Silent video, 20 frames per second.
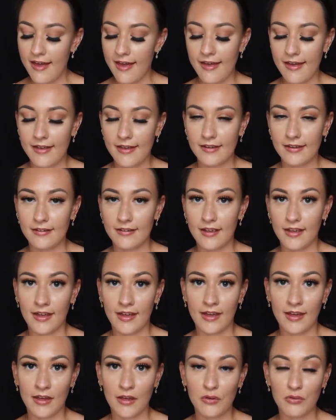and
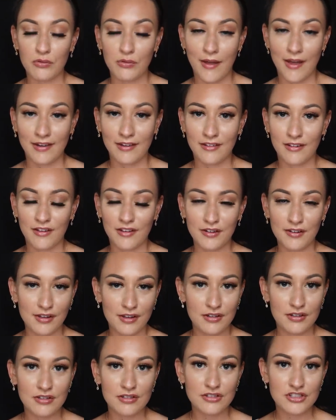a red
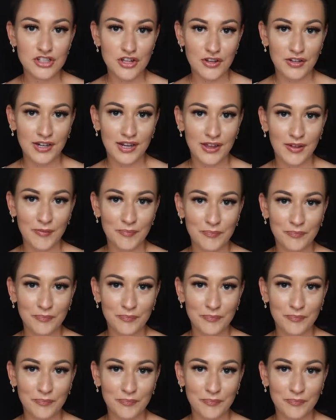onion chutney.